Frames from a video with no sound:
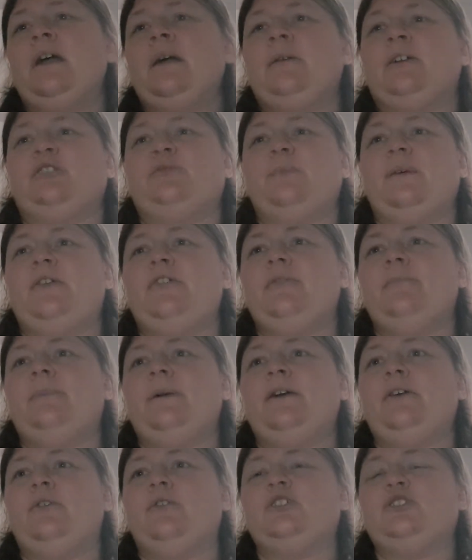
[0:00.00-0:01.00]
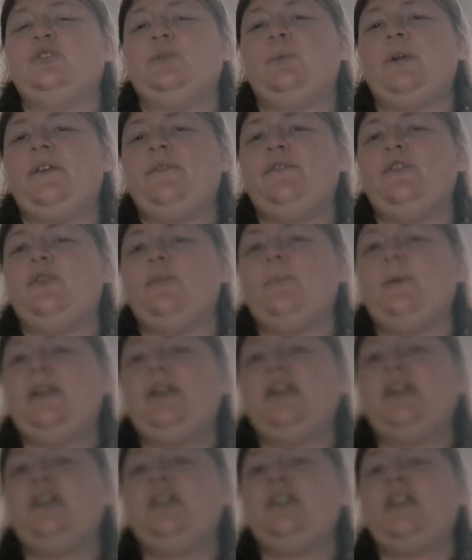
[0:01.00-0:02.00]
Because if you're
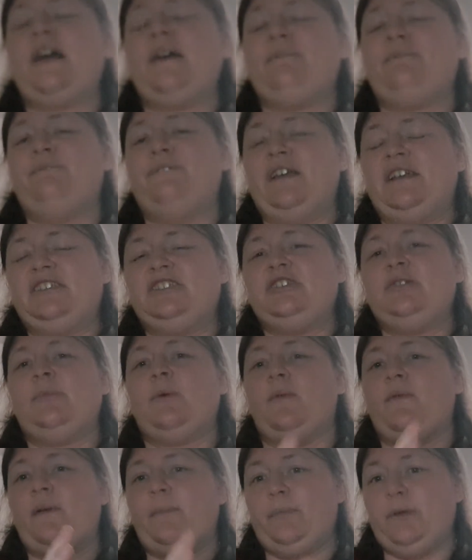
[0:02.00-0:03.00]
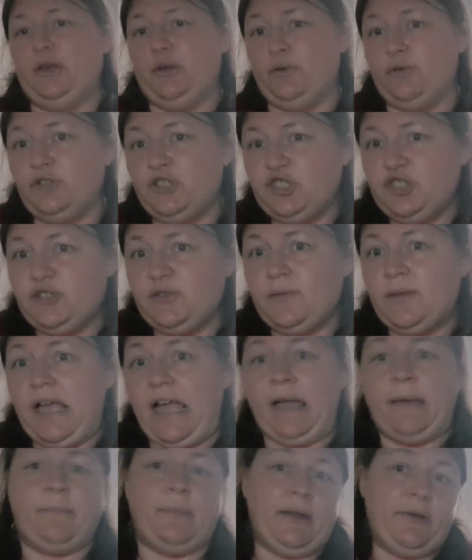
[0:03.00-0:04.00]
being a victim of abuse,
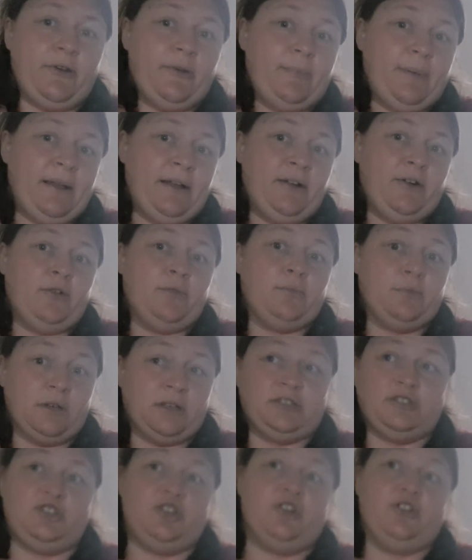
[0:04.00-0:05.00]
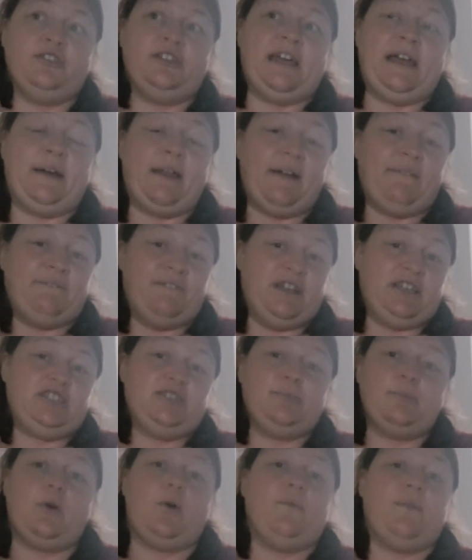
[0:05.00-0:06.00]
and Mary Bell was no doubt a
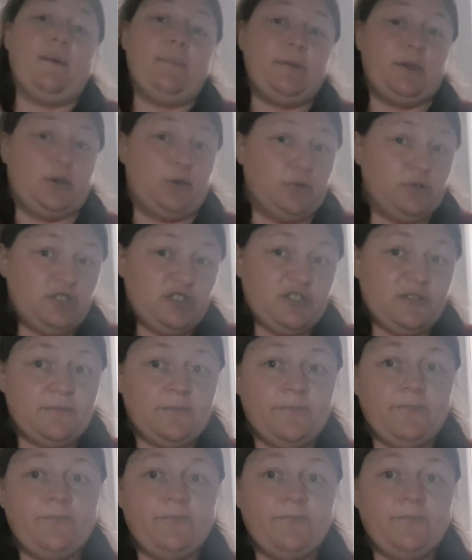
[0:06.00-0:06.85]
victim of abuse,